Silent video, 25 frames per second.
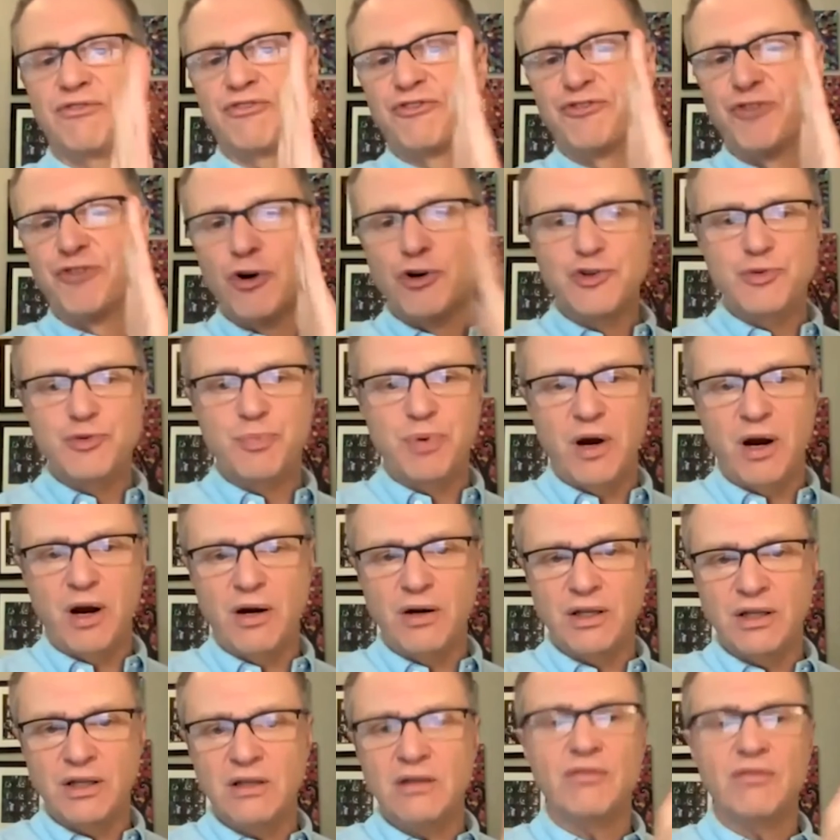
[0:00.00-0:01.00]
First
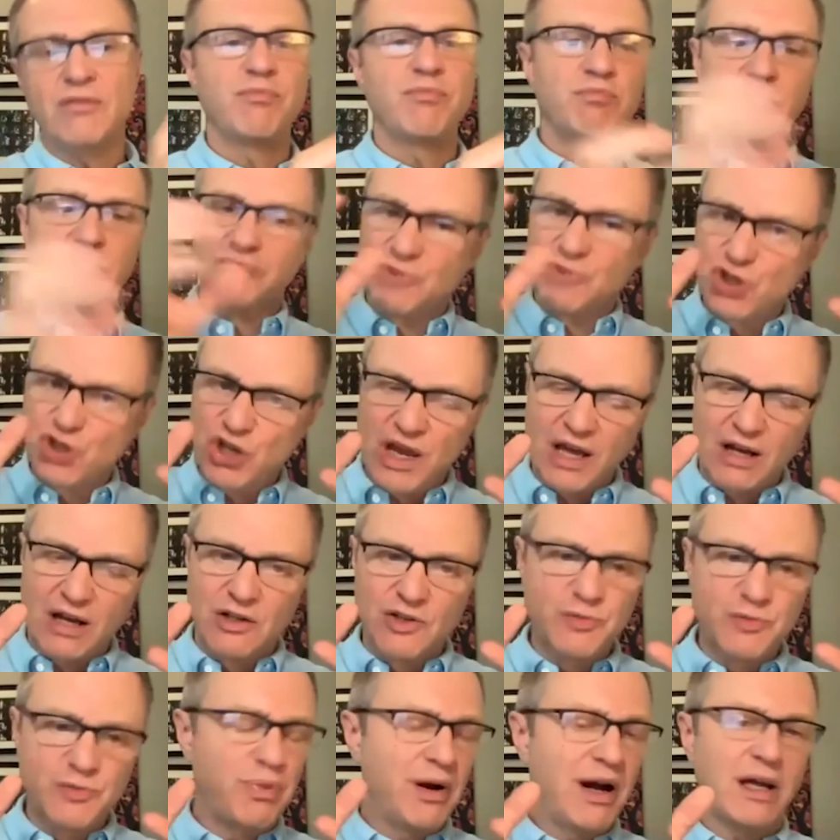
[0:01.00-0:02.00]
party
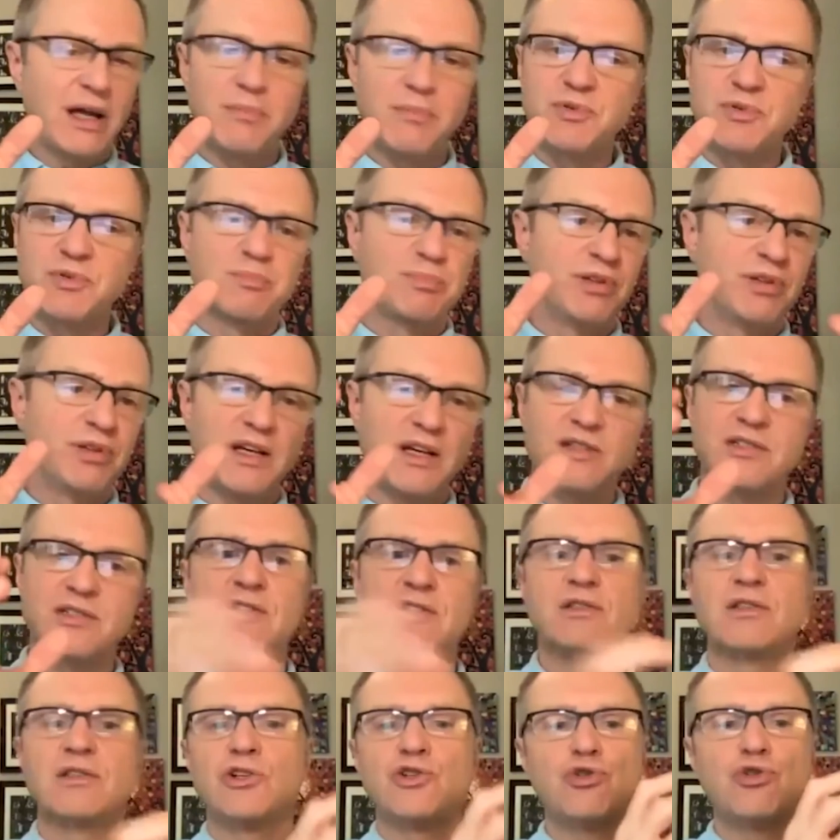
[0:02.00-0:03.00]
channels, pipes,
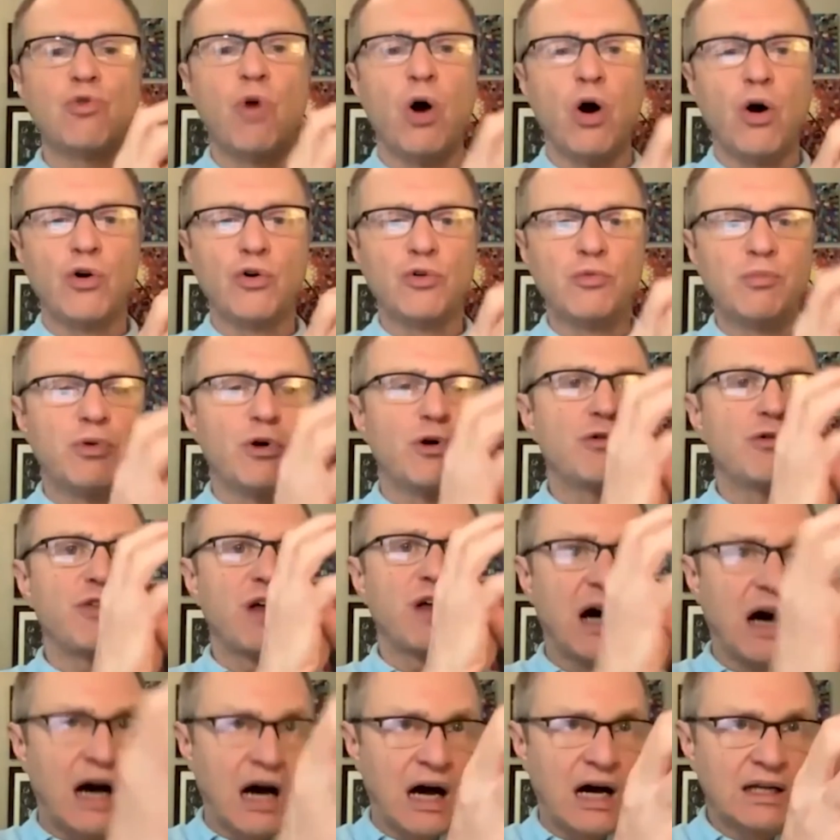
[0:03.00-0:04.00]
places that you own, both
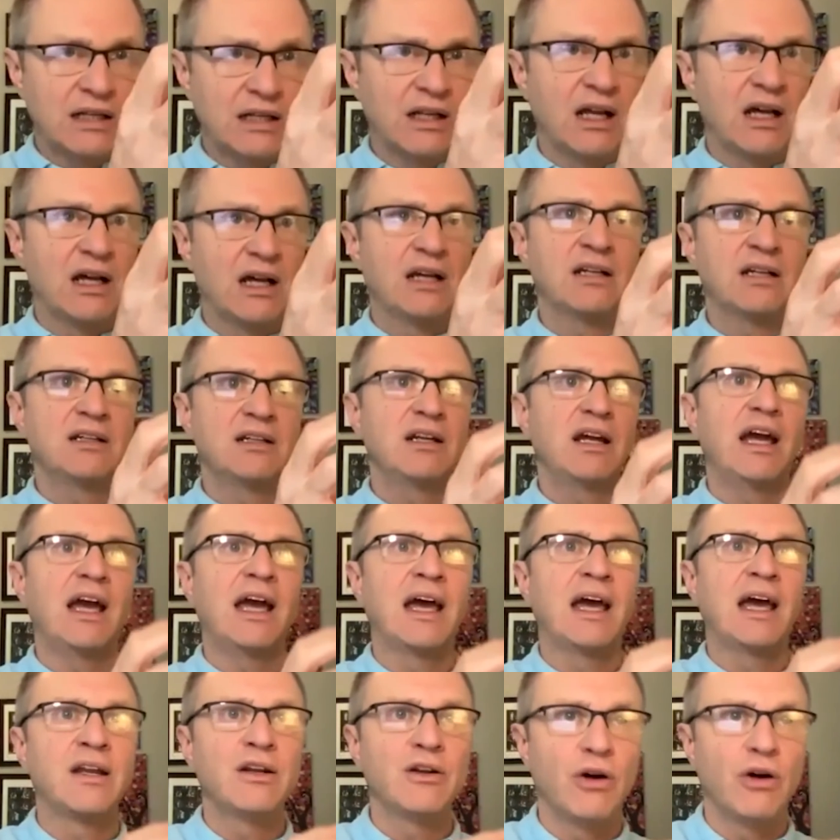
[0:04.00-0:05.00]
online
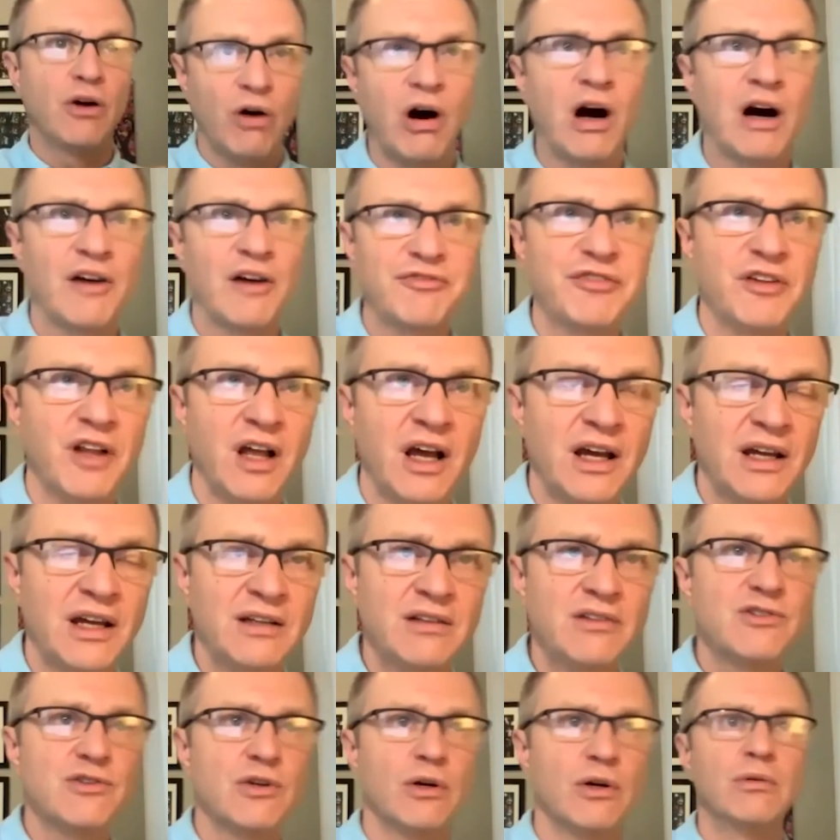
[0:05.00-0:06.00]
and
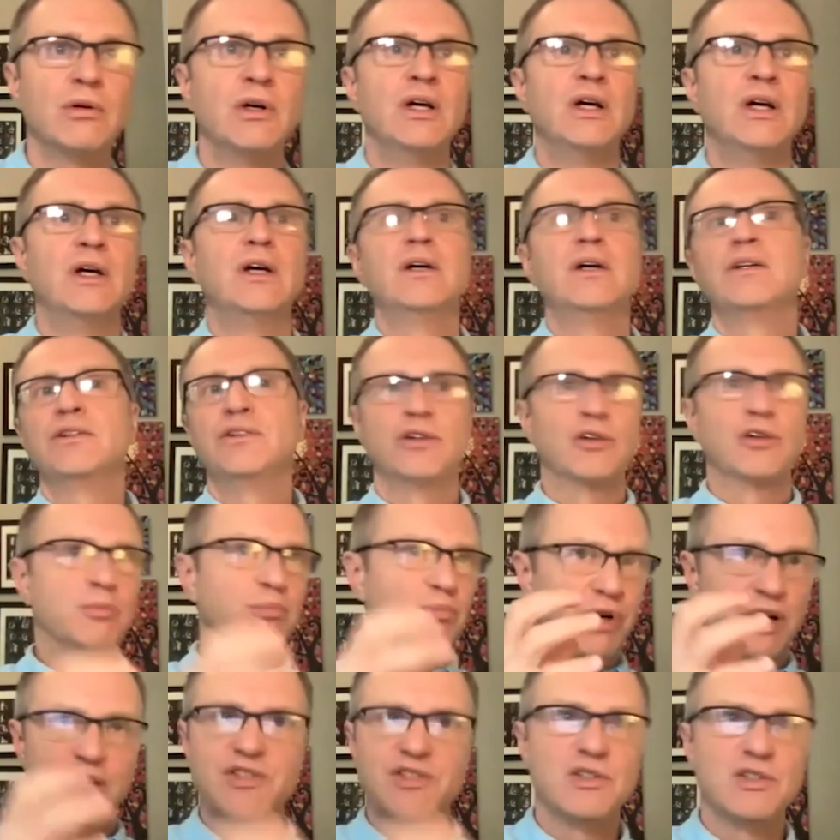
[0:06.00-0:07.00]
offline. So your
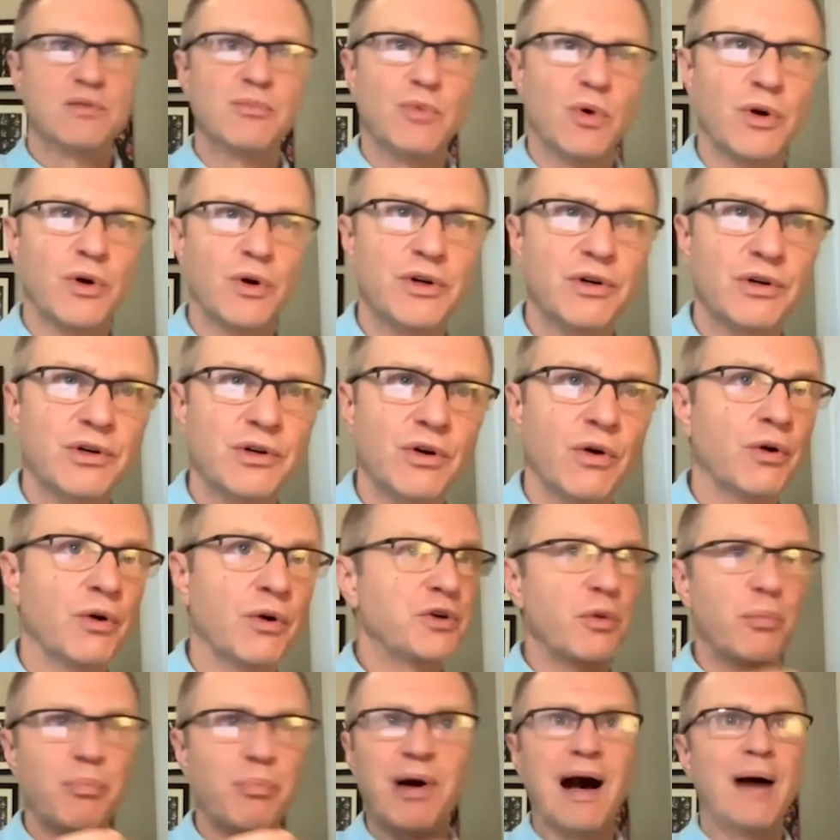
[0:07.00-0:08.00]
bricks and mortar or
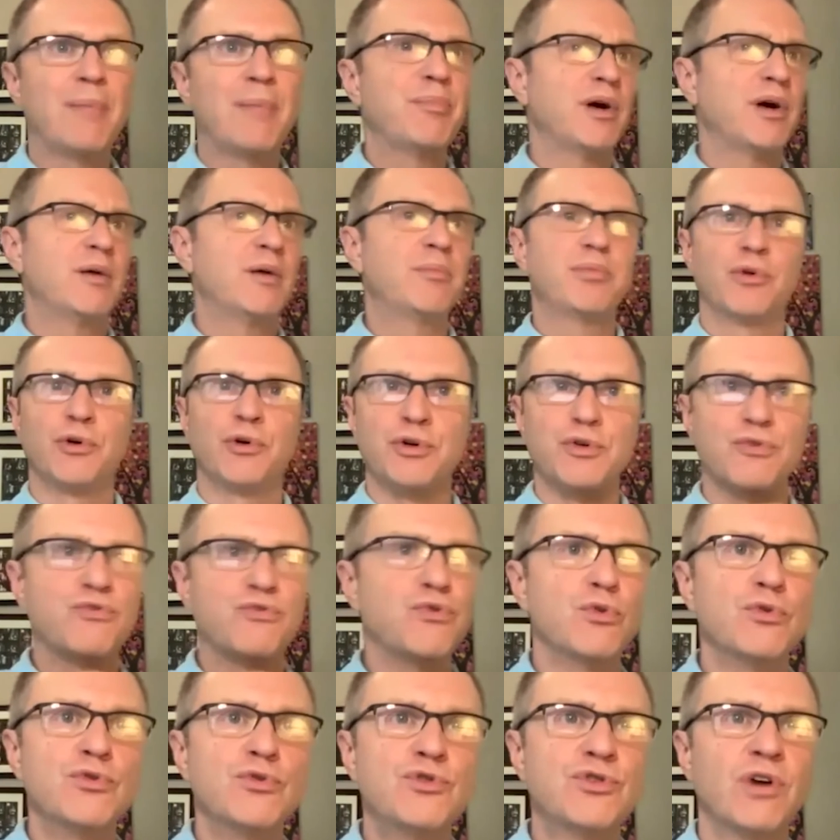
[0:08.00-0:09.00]
your pop-up or your
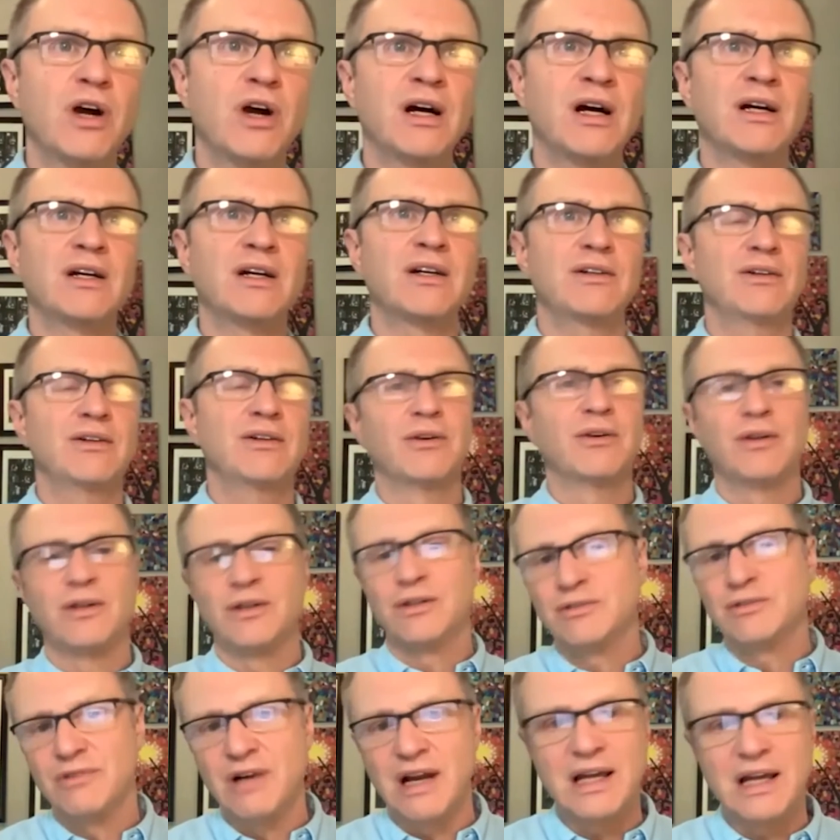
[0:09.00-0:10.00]
food truck
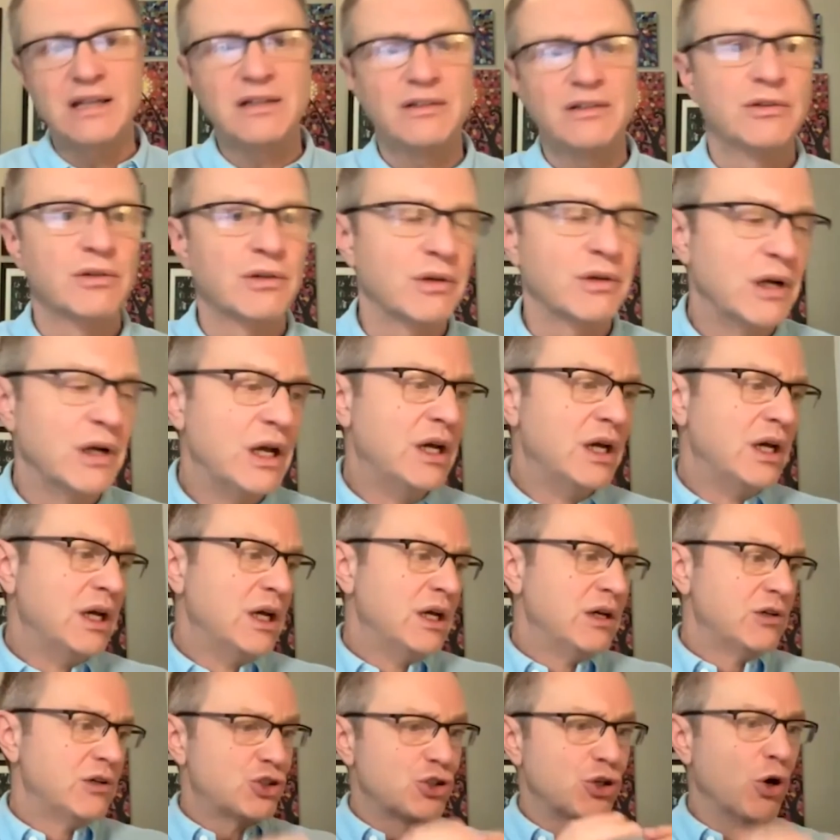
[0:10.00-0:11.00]
or, right, your
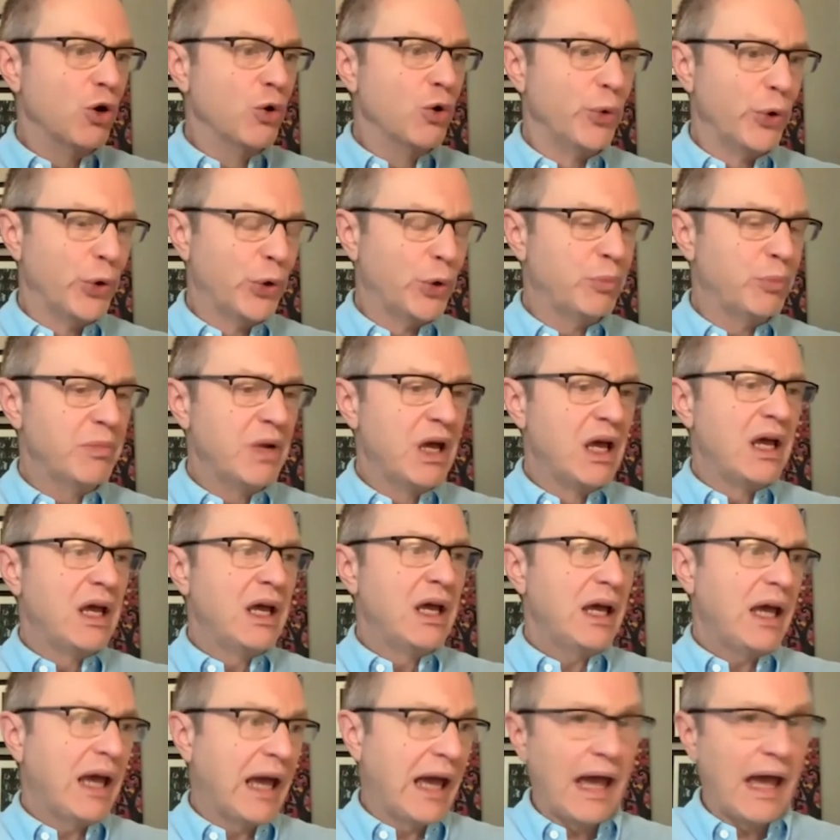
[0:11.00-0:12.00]
showroom,
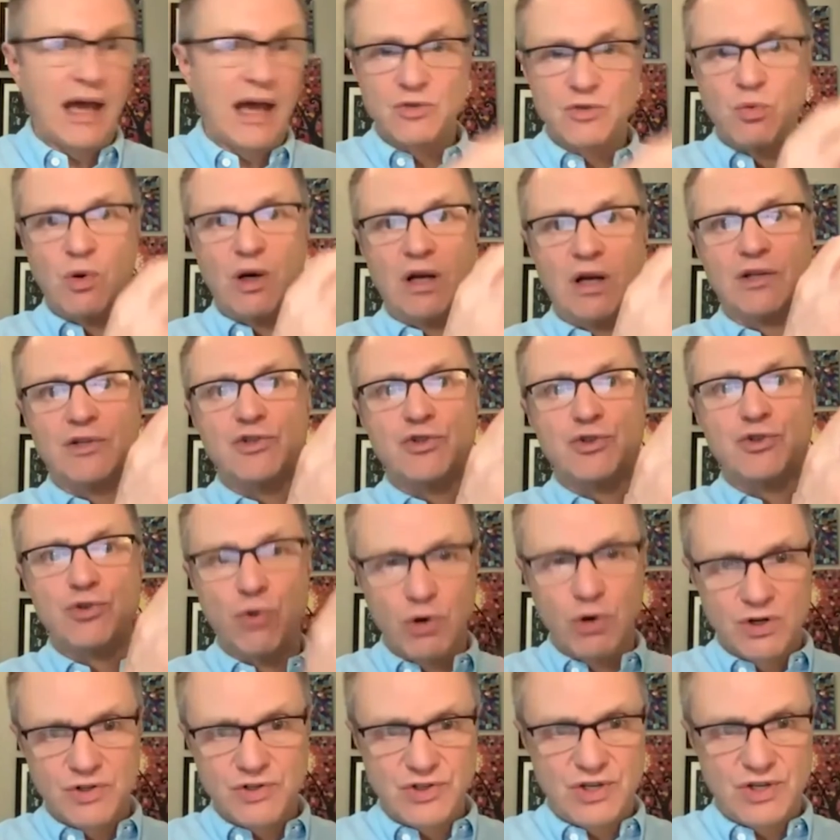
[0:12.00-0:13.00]
as well as
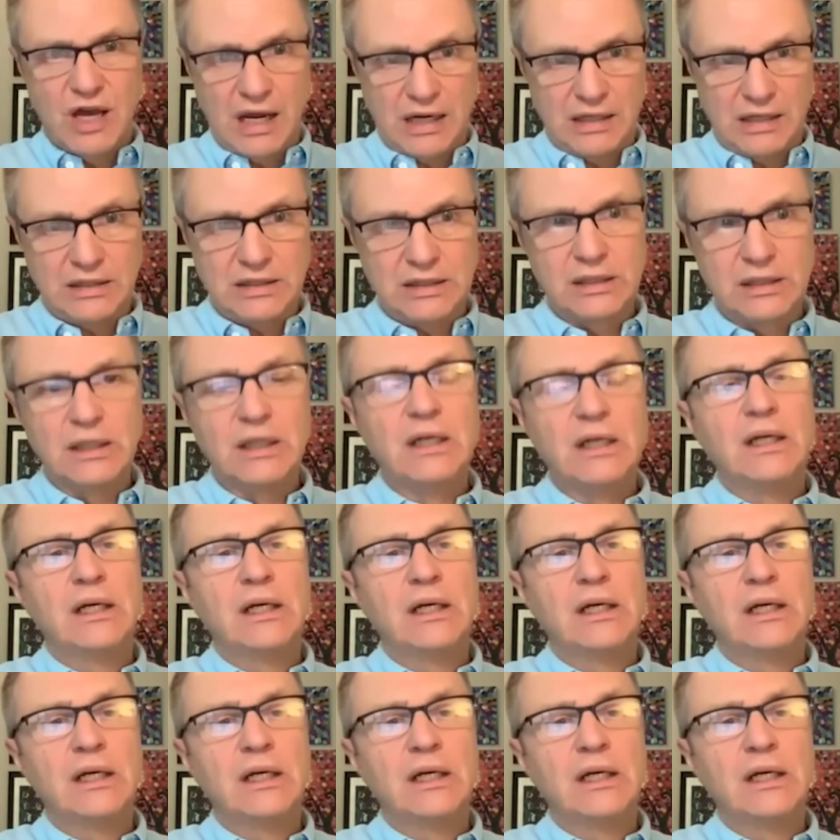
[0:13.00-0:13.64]
your site.